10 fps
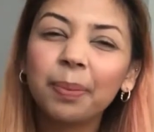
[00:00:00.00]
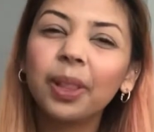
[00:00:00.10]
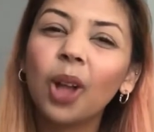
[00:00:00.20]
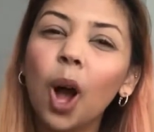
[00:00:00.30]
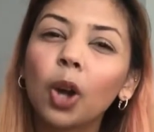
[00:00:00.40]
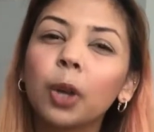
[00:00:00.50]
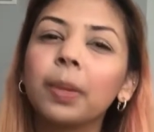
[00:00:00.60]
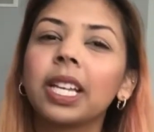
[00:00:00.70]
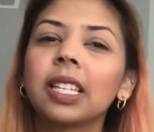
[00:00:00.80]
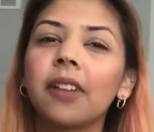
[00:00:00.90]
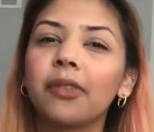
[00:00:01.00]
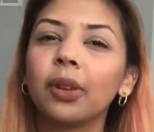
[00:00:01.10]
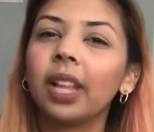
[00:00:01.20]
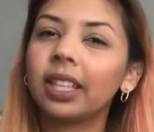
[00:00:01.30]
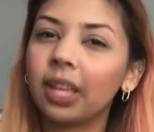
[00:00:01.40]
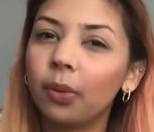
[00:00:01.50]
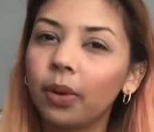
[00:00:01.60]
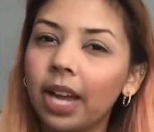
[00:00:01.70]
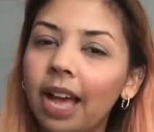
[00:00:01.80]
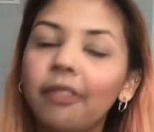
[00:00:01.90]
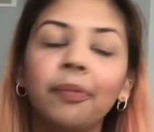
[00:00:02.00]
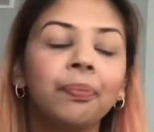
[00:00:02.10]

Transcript: bit longer because I feel like they would have.